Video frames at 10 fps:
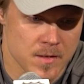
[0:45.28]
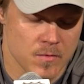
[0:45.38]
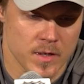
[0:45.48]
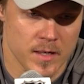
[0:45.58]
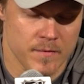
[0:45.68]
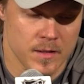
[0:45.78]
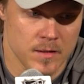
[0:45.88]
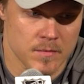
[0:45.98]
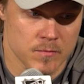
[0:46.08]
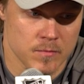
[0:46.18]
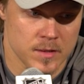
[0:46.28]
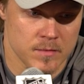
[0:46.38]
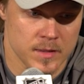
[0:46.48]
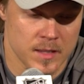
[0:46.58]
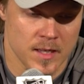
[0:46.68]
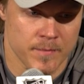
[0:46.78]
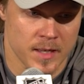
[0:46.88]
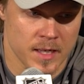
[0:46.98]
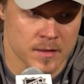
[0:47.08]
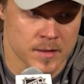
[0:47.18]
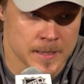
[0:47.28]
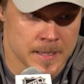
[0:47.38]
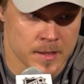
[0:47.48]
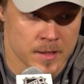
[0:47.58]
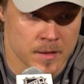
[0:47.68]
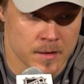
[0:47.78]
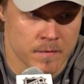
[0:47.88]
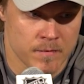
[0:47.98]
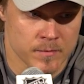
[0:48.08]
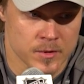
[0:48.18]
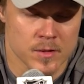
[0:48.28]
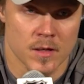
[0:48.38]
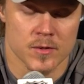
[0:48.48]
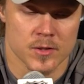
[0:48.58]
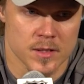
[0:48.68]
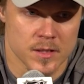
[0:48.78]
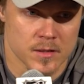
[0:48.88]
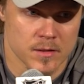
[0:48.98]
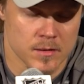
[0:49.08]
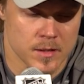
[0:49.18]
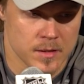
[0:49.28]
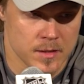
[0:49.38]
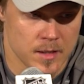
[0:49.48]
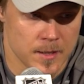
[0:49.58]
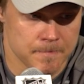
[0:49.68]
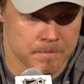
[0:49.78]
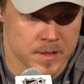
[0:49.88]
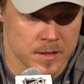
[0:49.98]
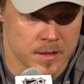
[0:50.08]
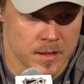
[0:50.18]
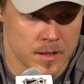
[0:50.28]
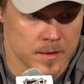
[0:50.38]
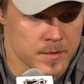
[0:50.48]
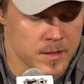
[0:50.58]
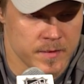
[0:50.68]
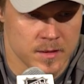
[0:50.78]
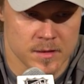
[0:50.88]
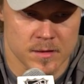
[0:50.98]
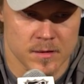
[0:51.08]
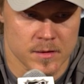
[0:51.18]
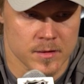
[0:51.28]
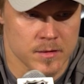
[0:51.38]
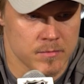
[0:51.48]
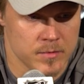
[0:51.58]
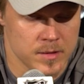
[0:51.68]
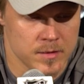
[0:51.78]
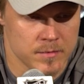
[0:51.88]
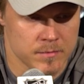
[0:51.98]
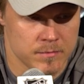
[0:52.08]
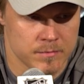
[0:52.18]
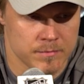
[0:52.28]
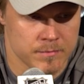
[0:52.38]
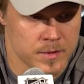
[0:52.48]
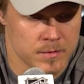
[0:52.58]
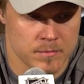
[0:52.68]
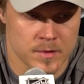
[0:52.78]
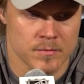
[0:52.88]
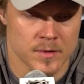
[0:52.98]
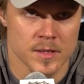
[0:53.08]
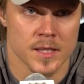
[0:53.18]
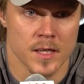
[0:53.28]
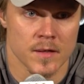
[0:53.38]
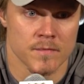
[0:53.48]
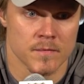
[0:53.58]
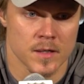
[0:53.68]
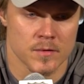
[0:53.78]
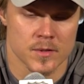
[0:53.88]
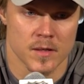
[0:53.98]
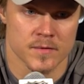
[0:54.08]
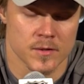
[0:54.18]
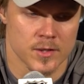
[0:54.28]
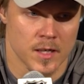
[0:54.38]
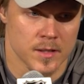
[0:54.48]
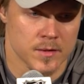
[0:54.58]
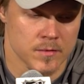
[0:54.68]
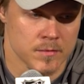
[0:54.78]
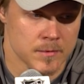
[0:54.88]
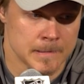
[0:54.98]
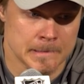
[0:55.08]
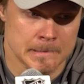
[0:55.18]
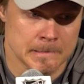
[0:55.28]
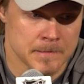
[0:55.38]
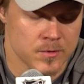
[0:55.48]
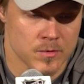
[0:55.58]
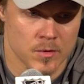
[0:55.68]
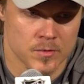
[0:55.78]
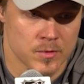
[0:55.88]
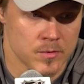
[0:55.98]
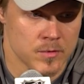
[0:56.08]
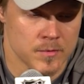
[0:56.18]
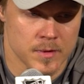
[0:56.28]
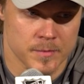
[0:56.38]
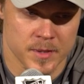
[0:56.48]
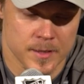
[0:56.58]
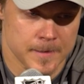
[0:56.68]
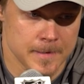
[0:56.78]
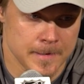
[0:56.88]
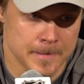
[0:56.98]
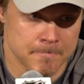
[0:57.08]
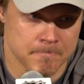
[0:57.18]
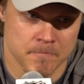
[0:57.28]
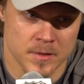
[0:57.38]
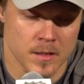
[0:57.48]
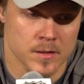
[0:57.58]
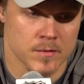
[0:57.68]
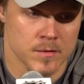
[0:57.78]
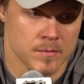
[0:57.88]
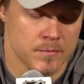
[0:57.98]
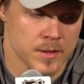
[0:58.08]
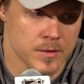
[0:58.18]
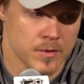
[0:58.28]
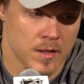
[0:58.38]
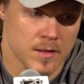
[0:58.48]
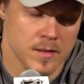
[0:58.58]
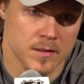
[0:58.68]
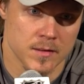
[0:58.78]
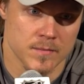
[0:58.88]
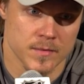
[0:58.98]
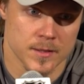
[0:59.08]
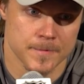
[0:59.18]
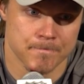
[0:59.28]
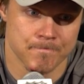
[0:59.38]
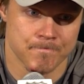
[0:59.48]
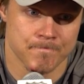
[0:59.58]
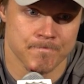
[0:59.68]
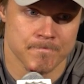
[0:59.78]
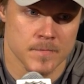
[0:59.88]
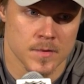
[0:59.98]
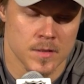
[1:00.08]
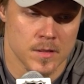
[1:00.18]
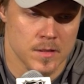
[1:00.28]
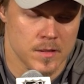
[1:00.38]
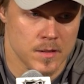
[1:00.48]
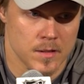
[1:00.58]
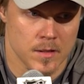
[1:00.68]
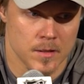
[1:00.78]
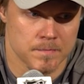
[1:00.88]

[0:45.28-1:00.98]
The way we came back from the start of the season and even this series, we really gave ourselves a chance to go through, but we lost to a really good hockey team, and